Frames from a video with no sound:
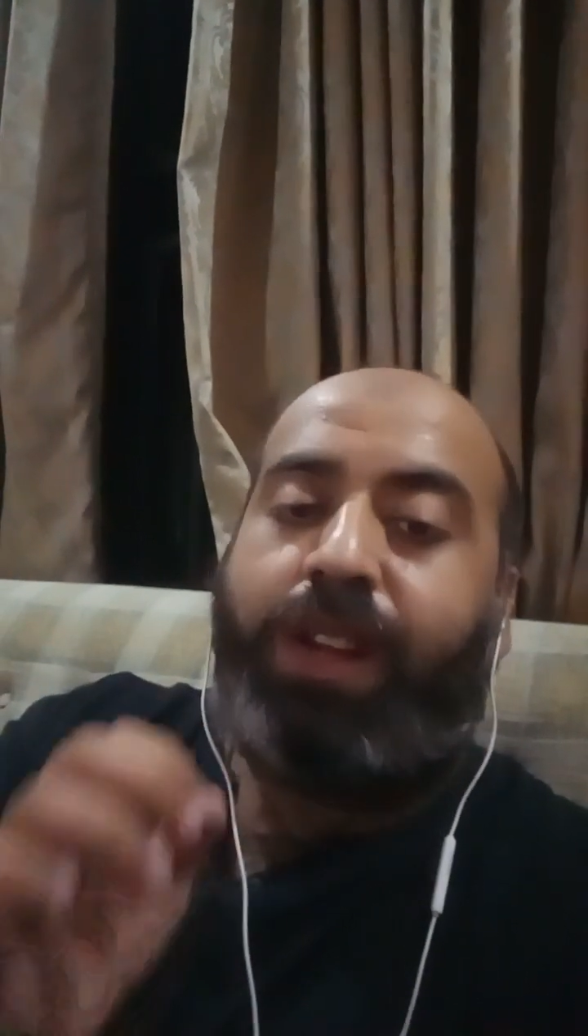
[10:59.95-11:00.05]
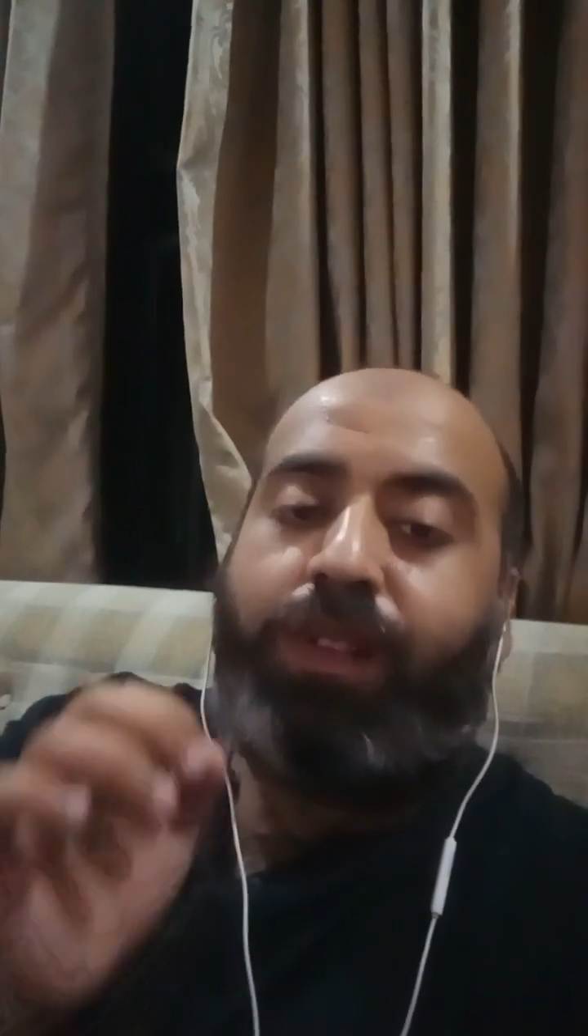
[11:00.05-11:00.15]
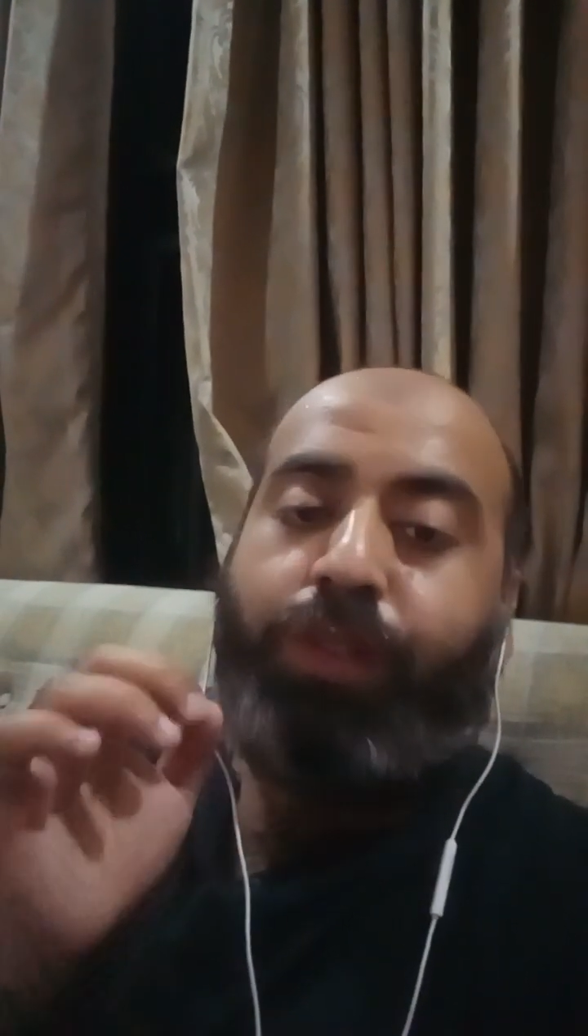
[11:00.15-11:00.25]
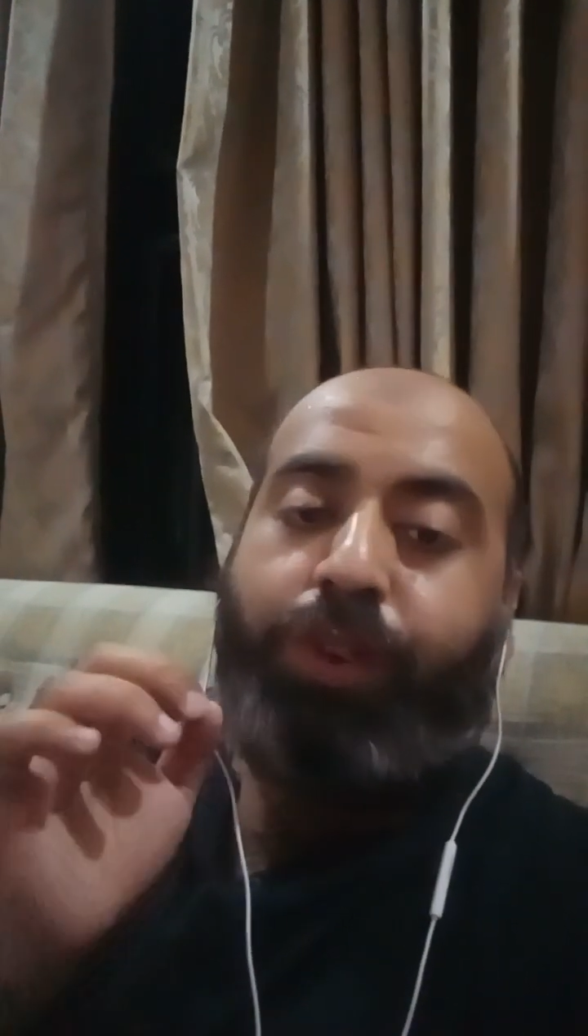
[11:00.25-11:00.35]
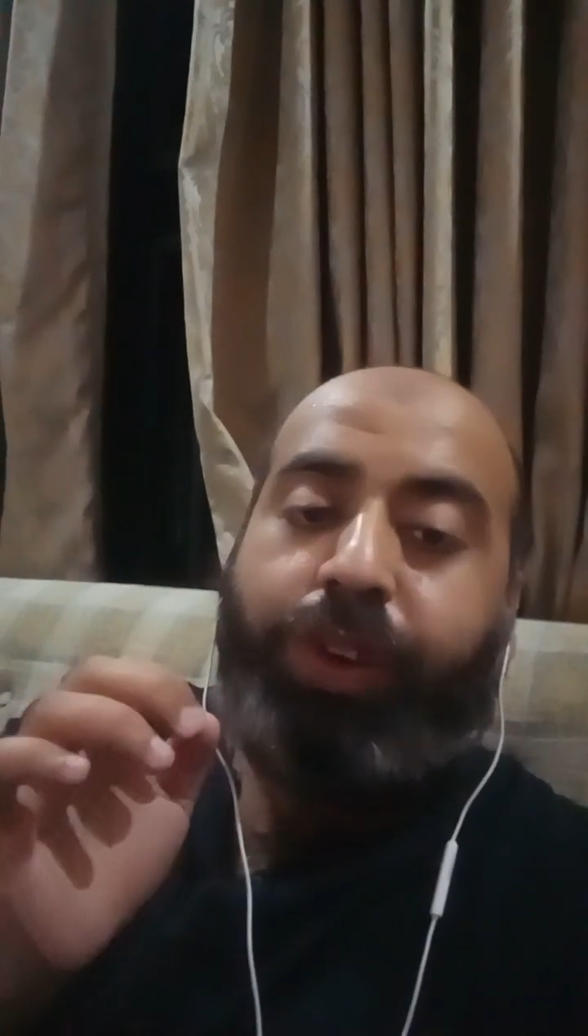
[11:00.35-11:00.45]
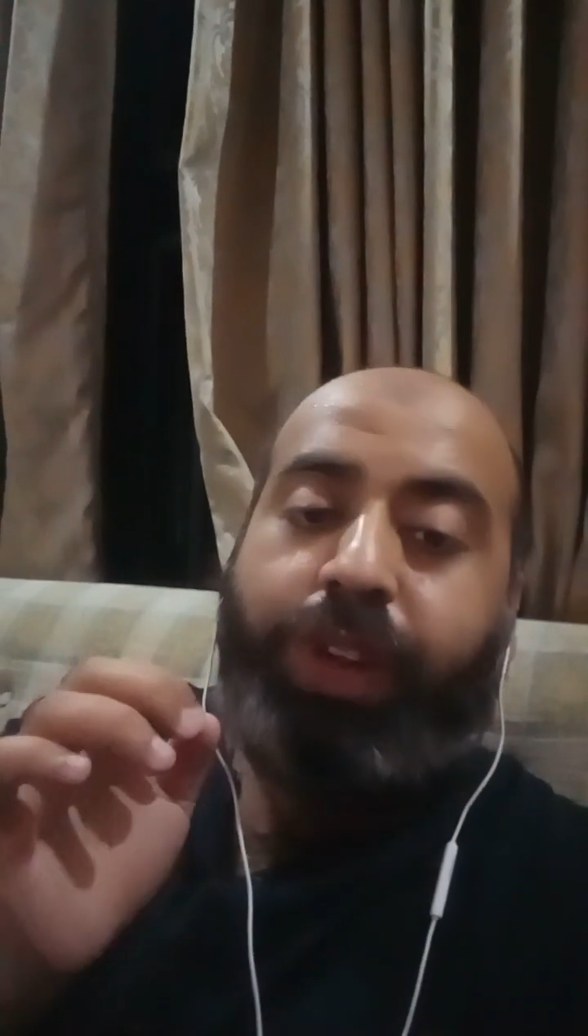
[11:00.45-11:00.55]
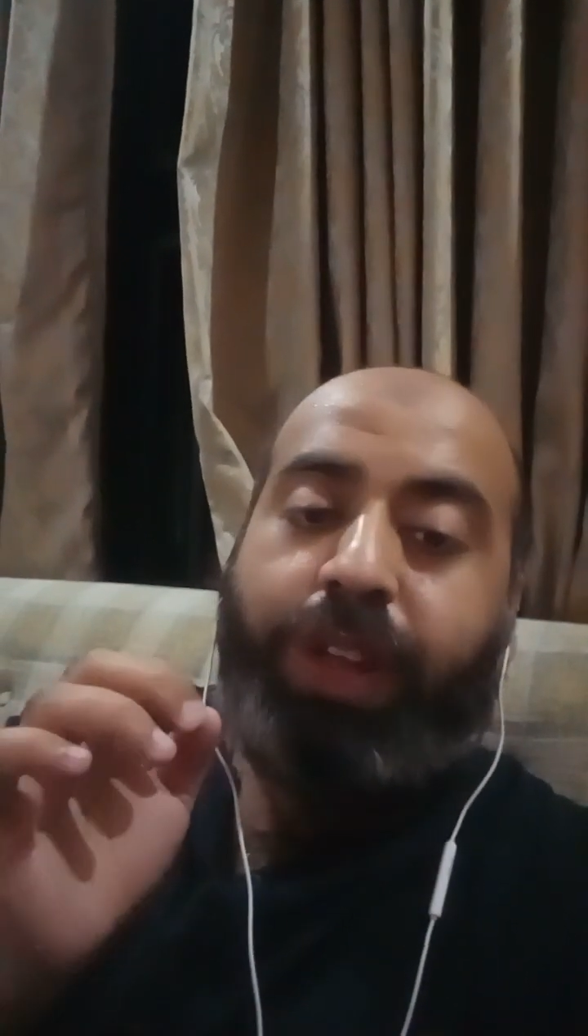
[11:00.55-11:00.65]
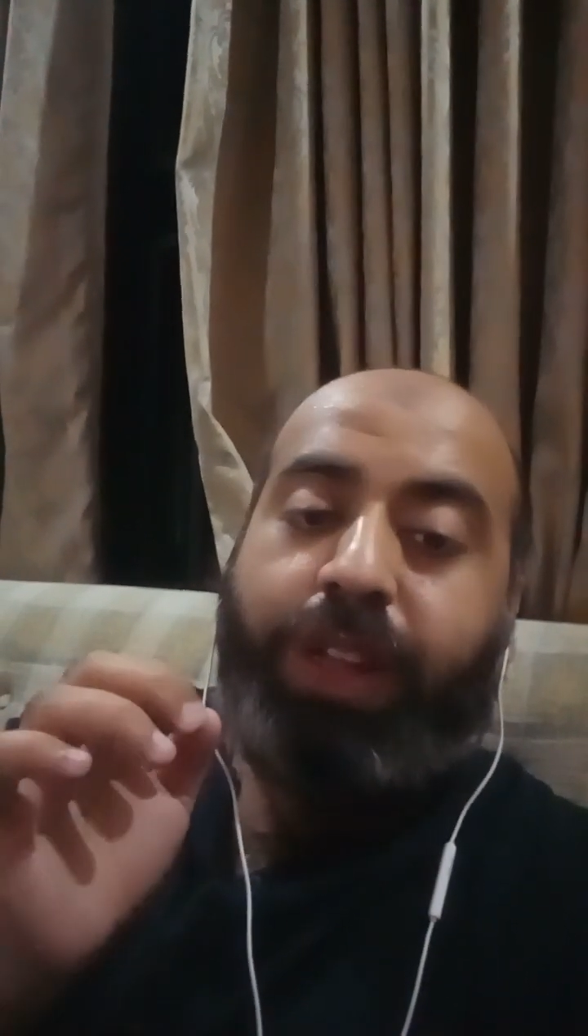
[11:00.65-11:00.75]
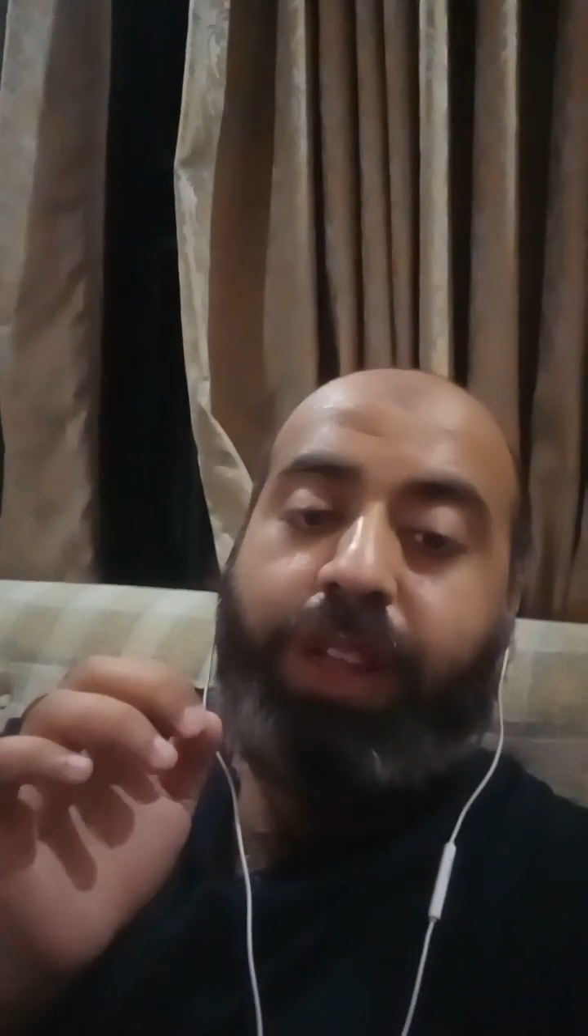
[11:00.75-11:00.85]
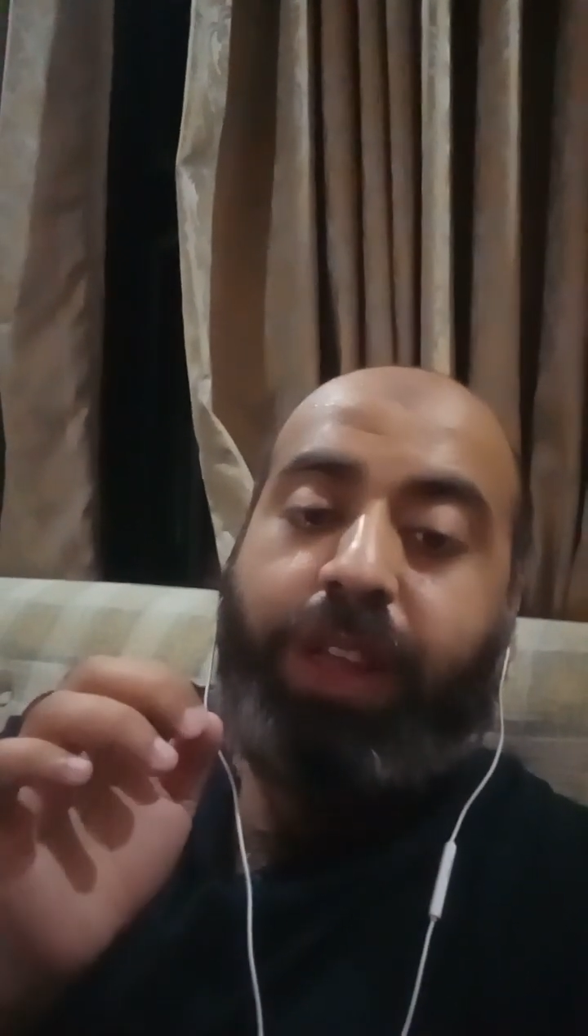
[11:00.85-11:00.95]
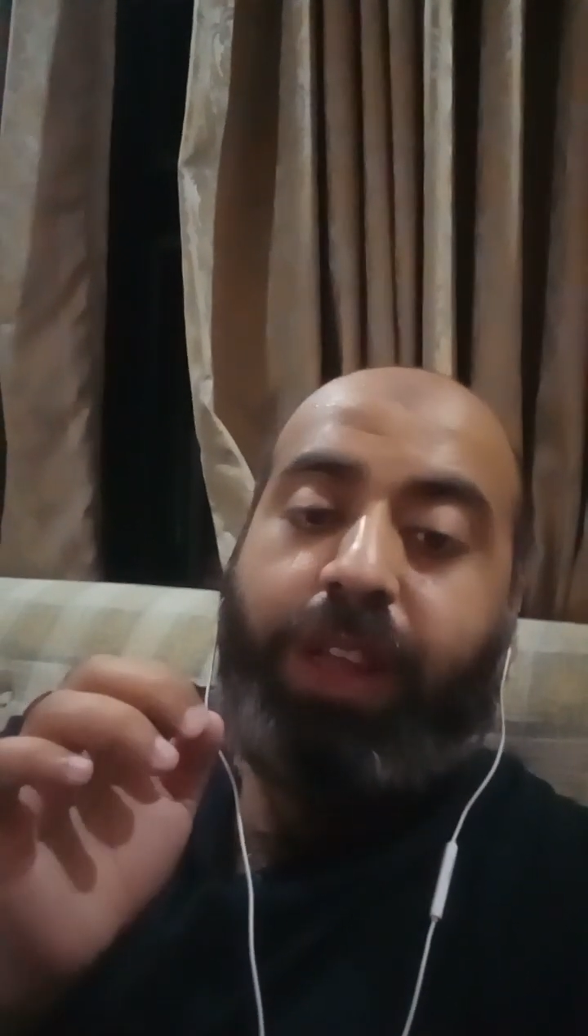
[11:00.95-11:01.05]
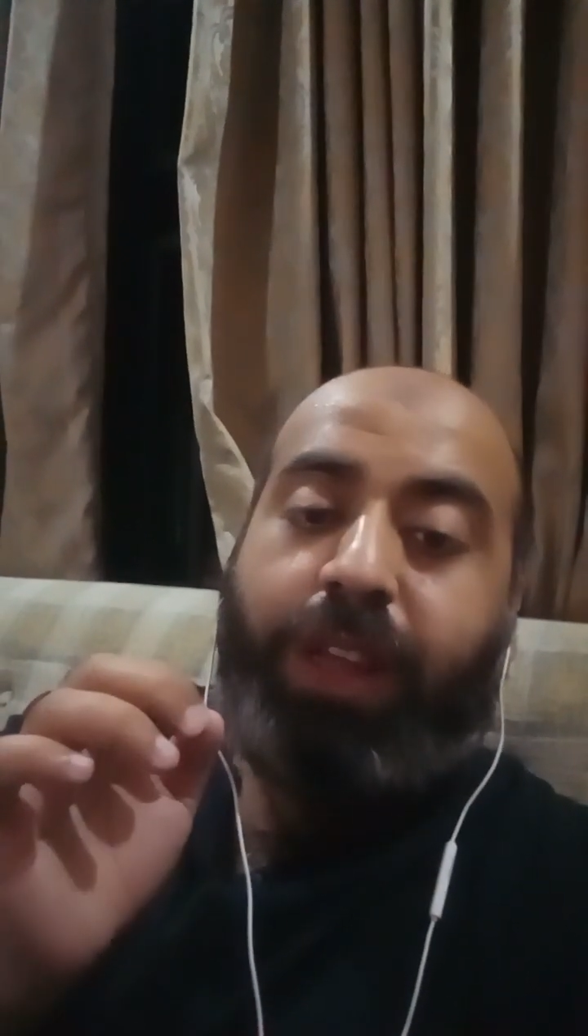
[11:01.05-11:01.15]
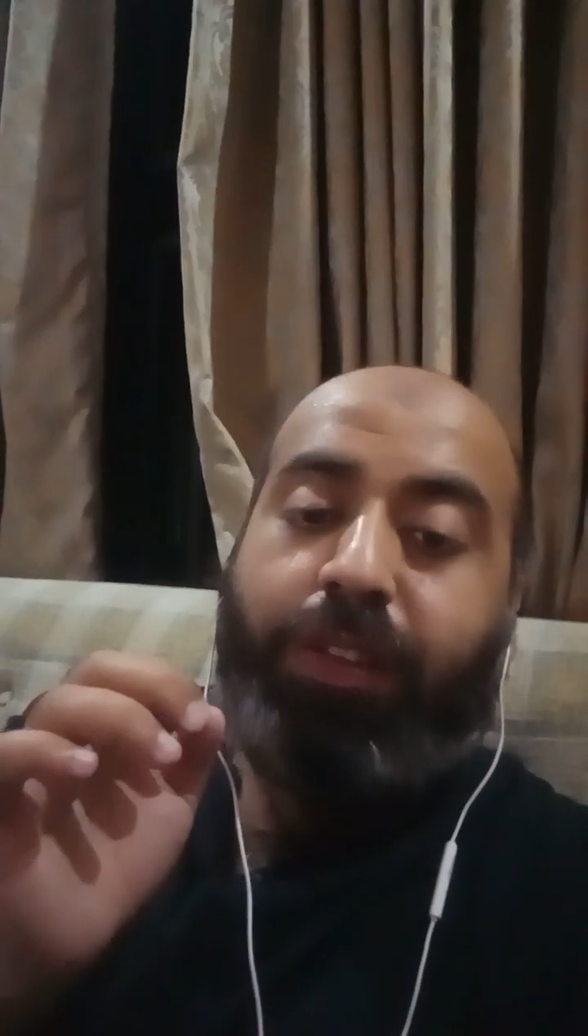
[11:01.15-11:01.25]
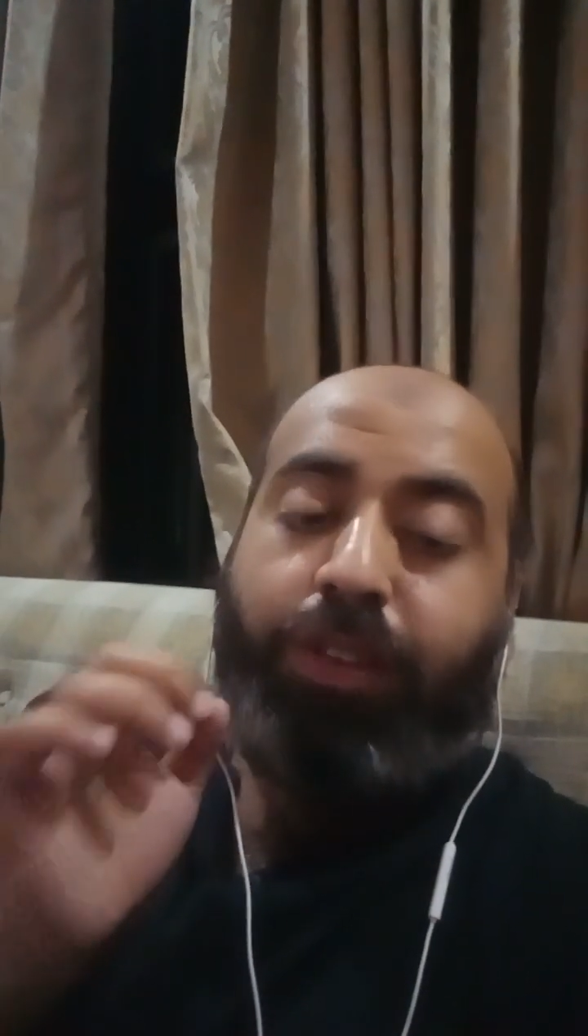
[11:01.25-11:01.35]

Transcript: for the